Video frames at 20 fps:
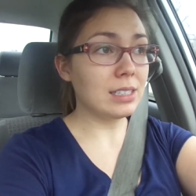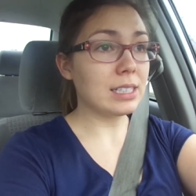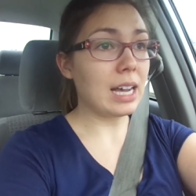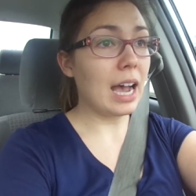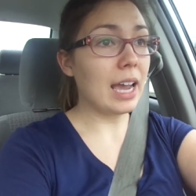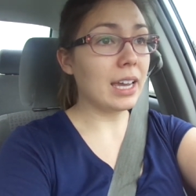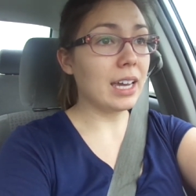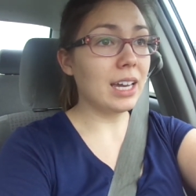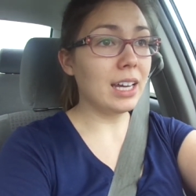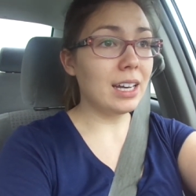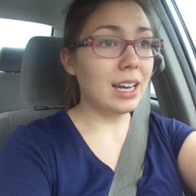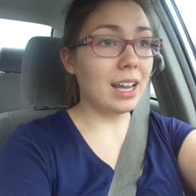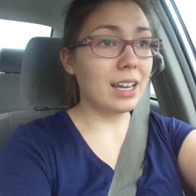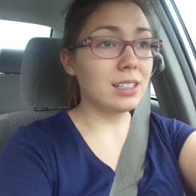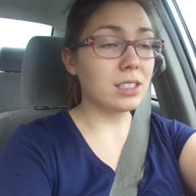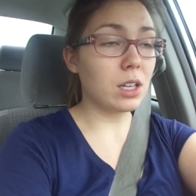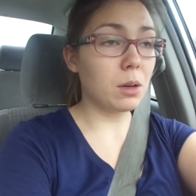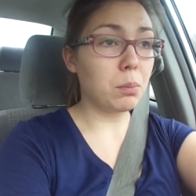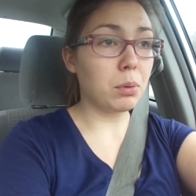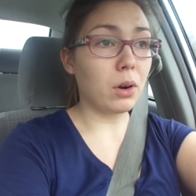diet
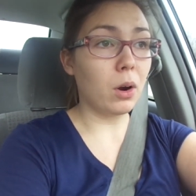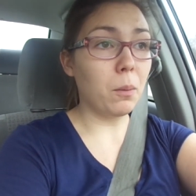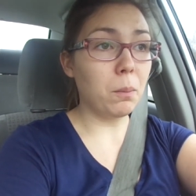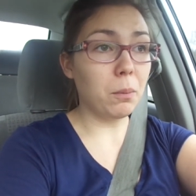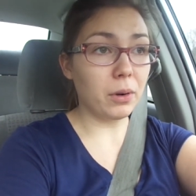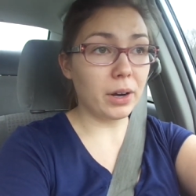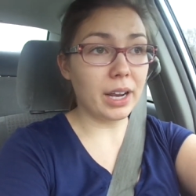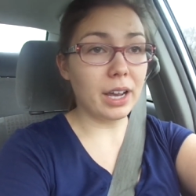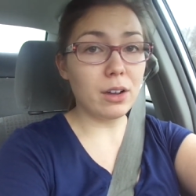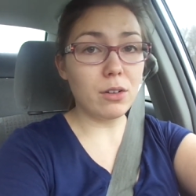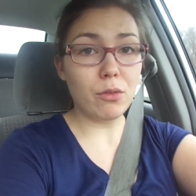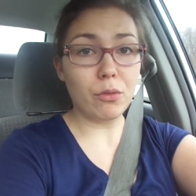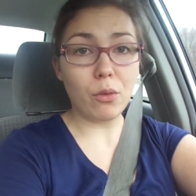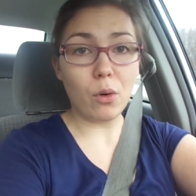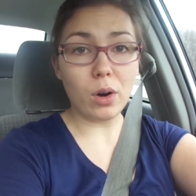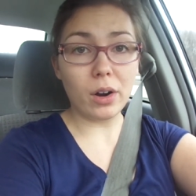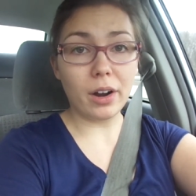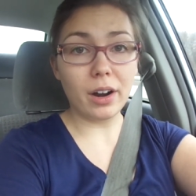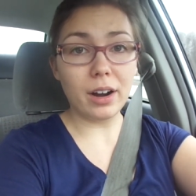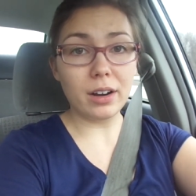is appropriate
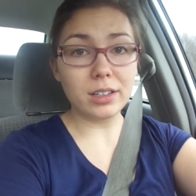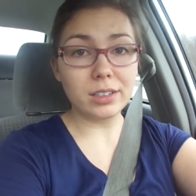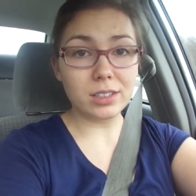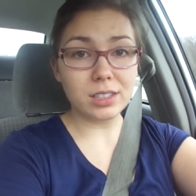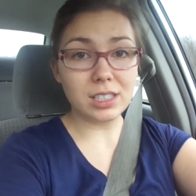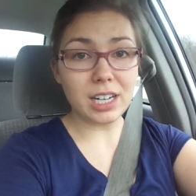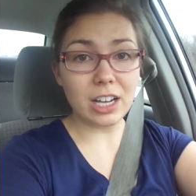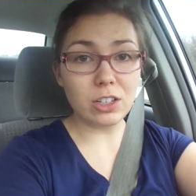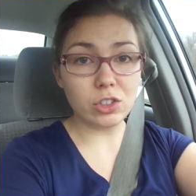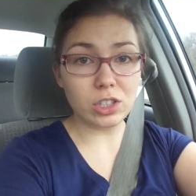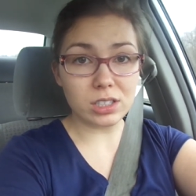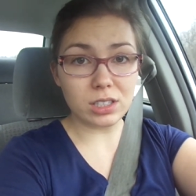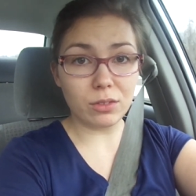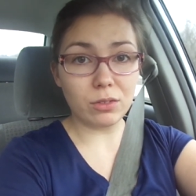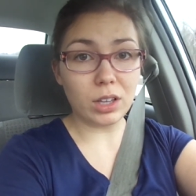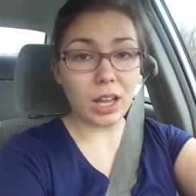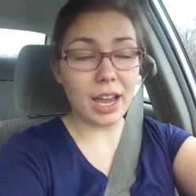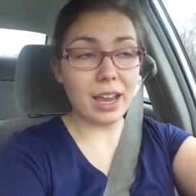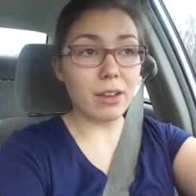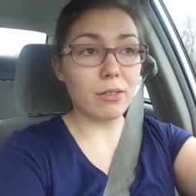for stages of
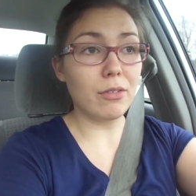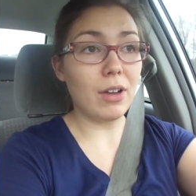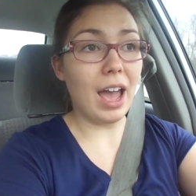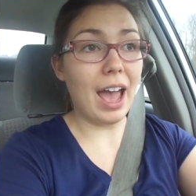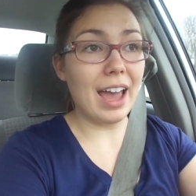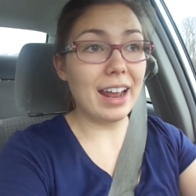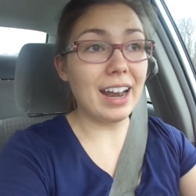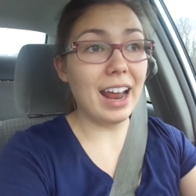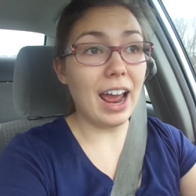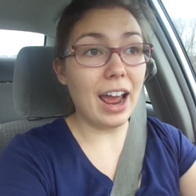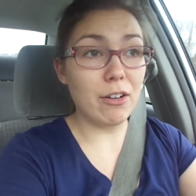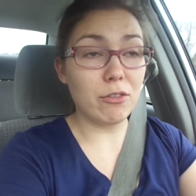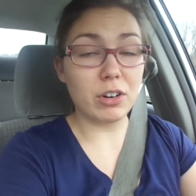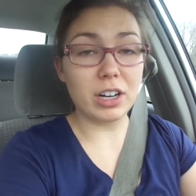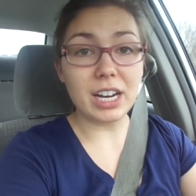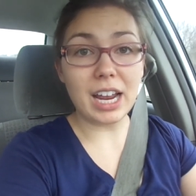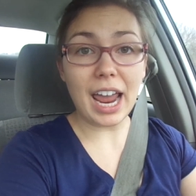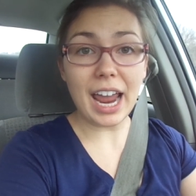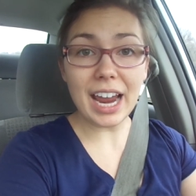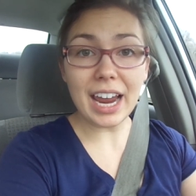life at
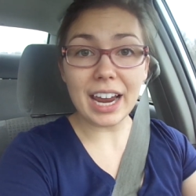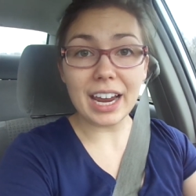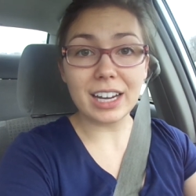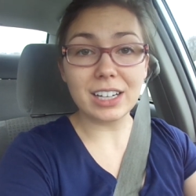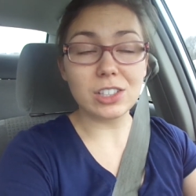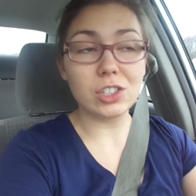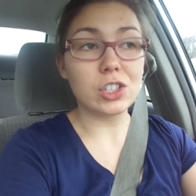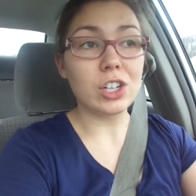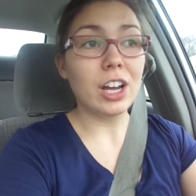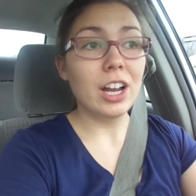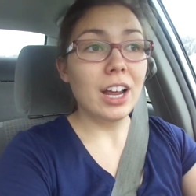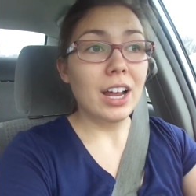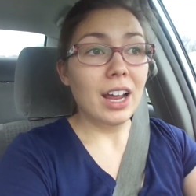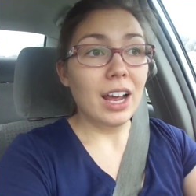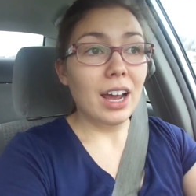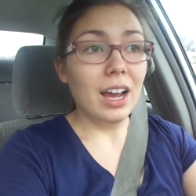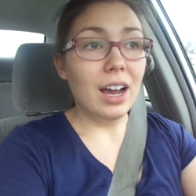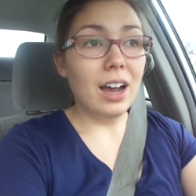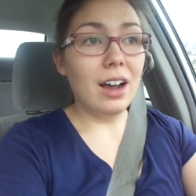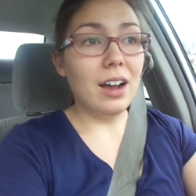every age,
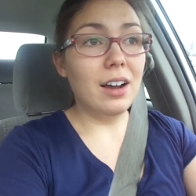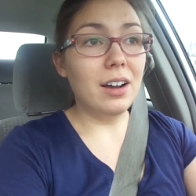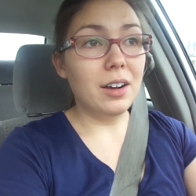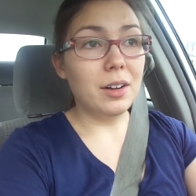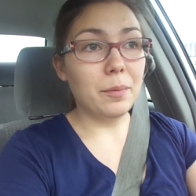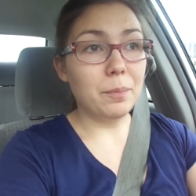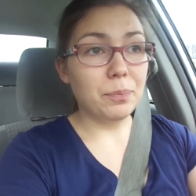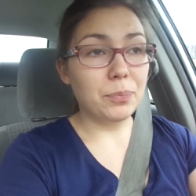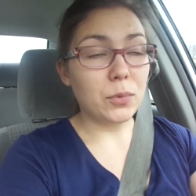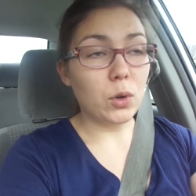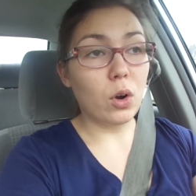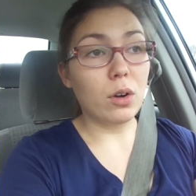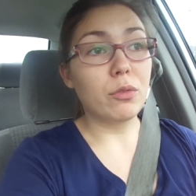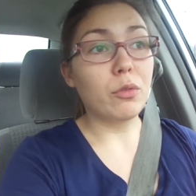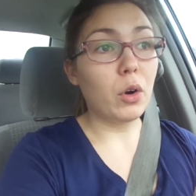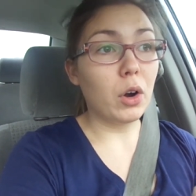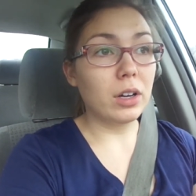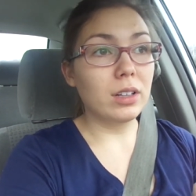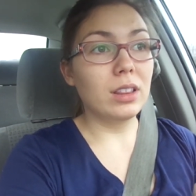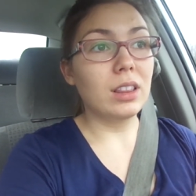um, or
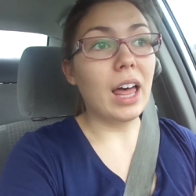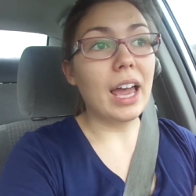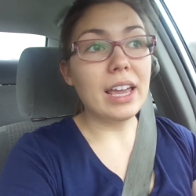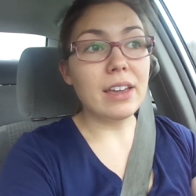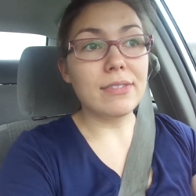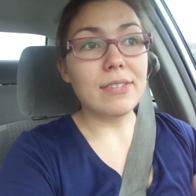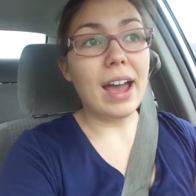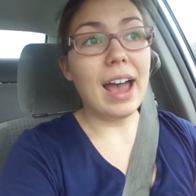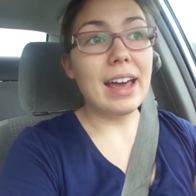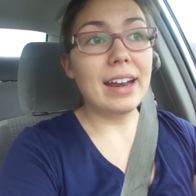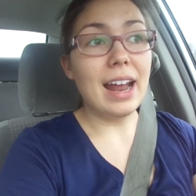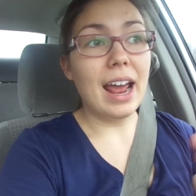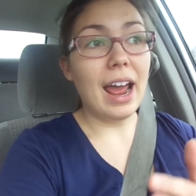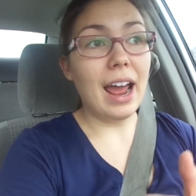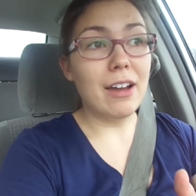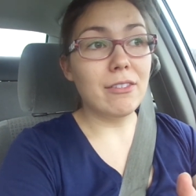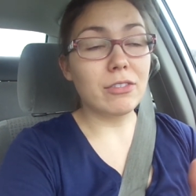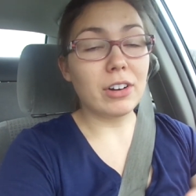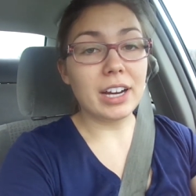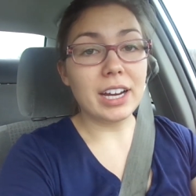for life at
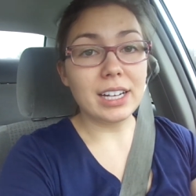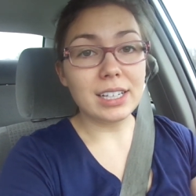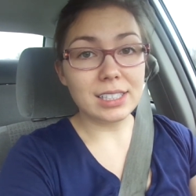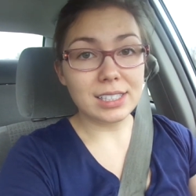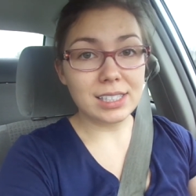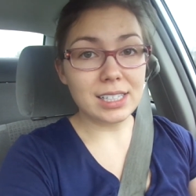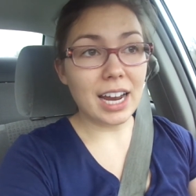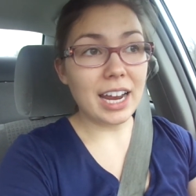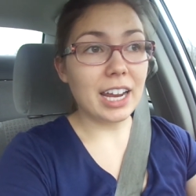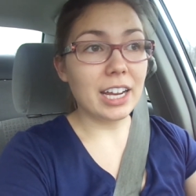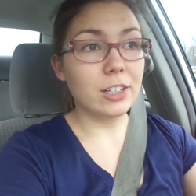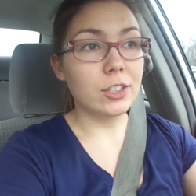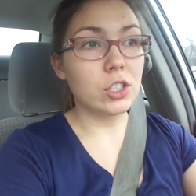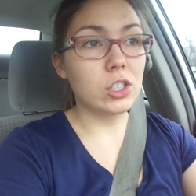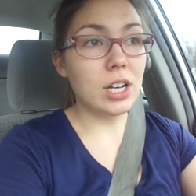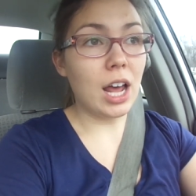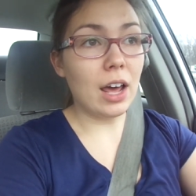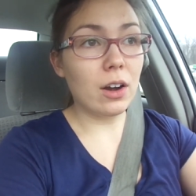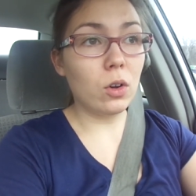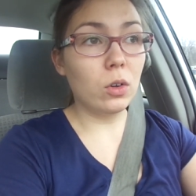every stage,
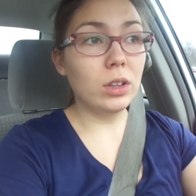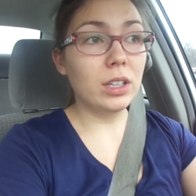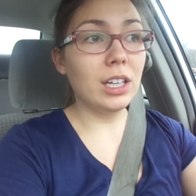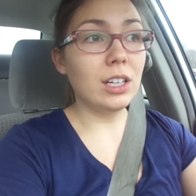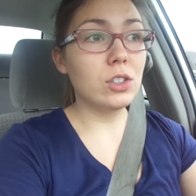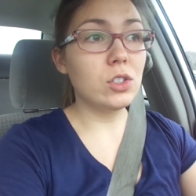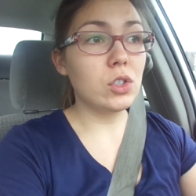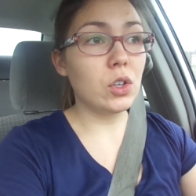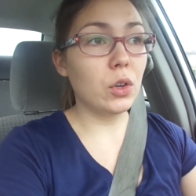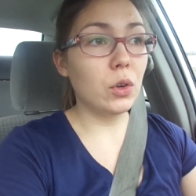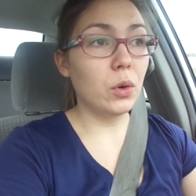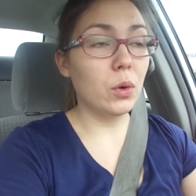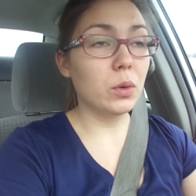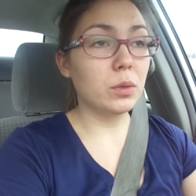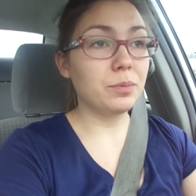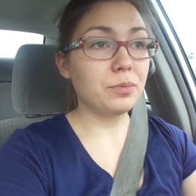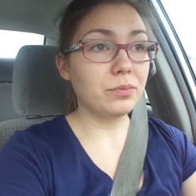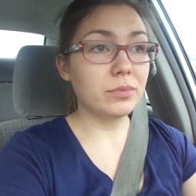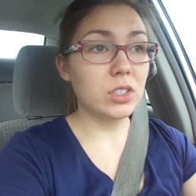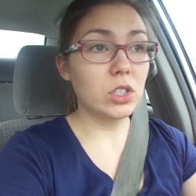not only to
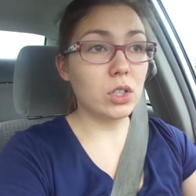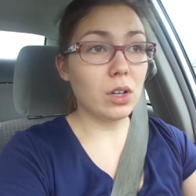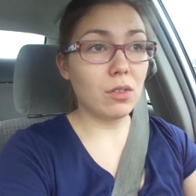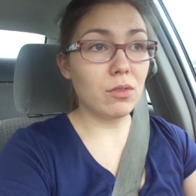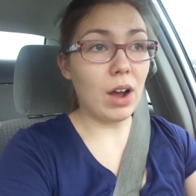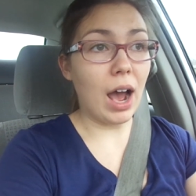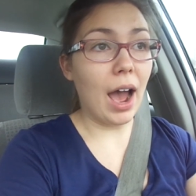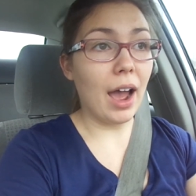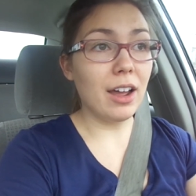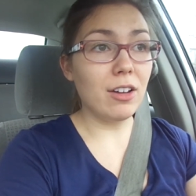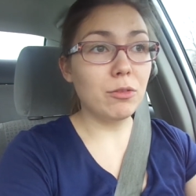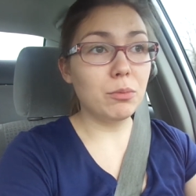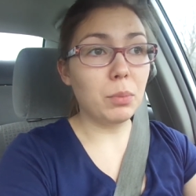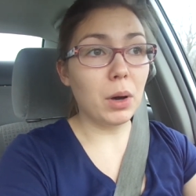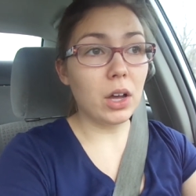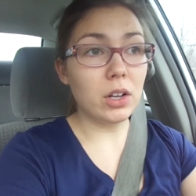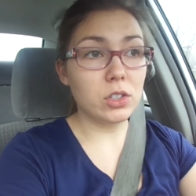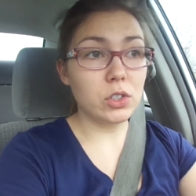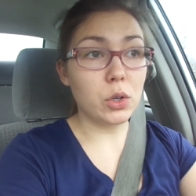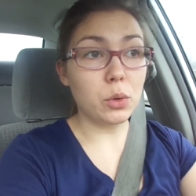survive
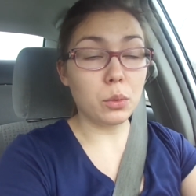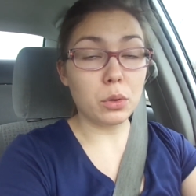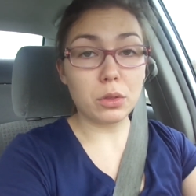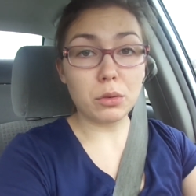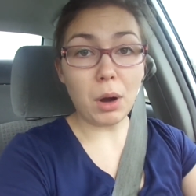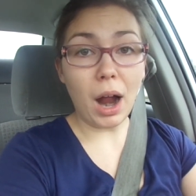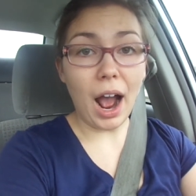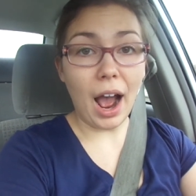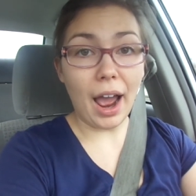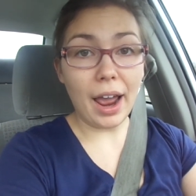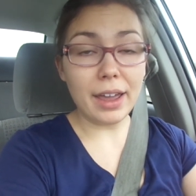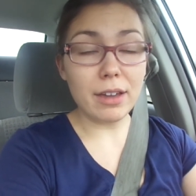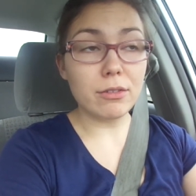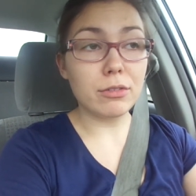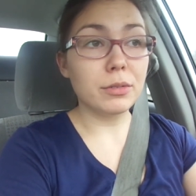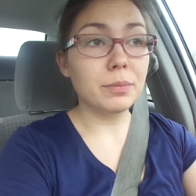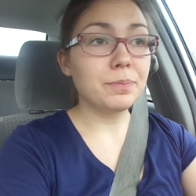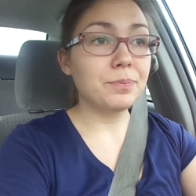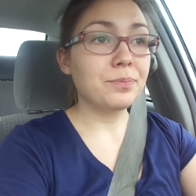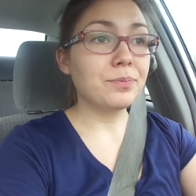but to thrive.